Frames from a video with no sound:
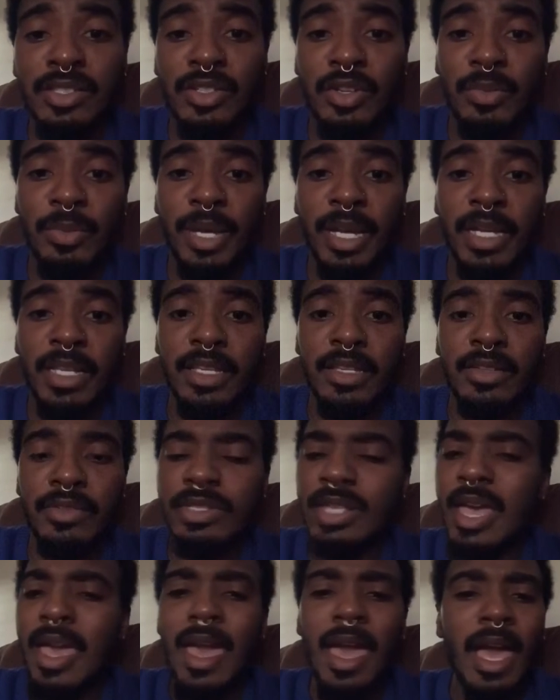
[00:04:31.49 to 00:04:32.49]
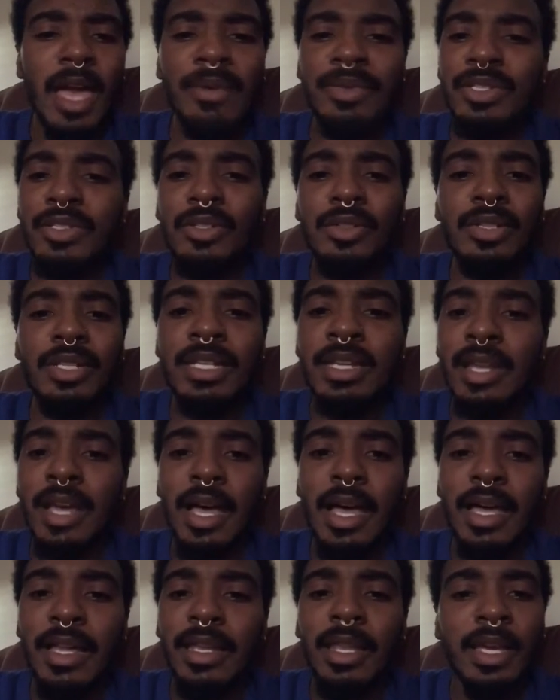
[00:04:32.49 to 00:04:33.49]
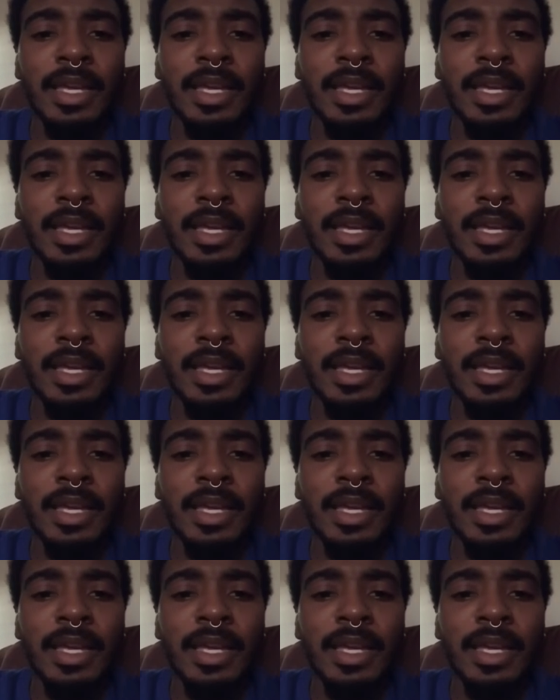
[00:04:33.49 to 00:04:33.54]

to nobody else. Absolutely not.